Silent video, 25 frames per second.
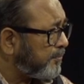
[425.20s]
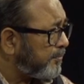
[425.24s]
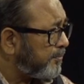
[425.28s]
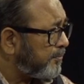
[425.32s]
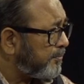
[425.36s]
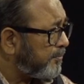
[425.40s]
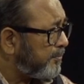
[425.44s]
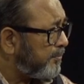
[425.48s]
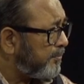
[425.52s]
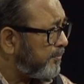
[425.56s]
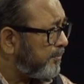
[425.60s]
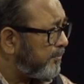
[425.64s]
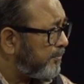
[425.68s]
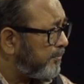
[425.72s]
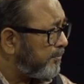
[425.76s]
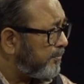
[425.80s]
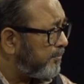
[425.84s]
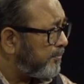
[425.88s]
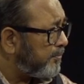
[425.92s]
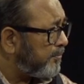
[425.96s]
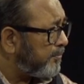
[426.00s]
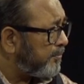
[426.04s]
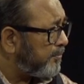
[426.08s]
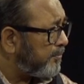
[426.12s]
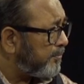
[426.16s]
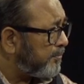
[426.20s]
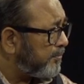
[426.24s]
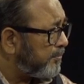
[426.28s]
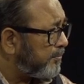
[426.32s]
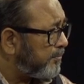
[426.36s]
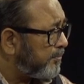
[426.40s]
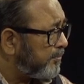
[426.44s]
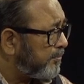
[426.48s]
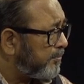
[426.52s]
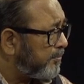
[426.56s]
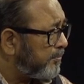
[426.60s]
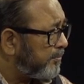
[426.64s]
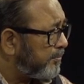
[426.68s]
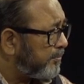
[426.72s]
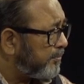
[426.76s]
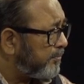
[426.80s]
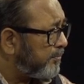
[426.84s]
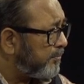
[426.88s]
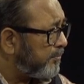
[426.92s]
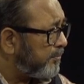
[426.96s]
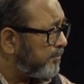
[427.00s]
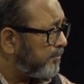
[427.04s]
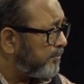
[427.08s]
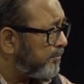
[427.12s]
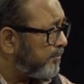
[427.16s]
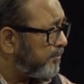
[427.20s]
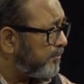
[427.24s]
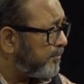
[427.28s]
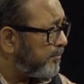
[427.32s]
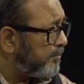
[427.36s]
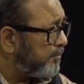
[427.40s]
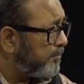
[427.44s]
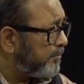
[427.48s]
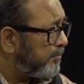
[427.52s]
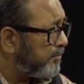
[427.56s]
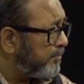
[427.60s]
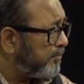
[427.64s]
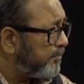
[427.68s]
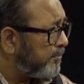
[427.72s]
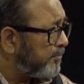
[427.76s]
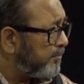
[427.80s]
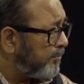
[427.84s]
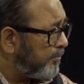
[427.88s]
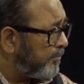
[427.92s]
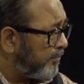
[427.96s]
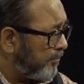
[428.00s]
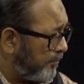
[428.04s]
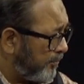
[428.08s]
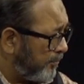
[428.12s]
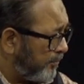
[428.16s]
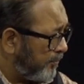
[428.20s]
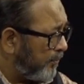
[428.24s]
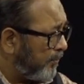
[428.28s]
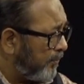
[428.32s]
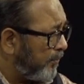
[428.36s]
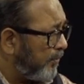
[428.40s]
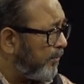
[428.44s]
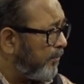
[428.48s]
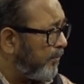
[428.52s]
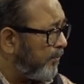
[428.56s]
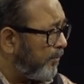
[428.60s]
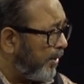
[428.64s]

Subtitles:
No words are spoken by the person on screen.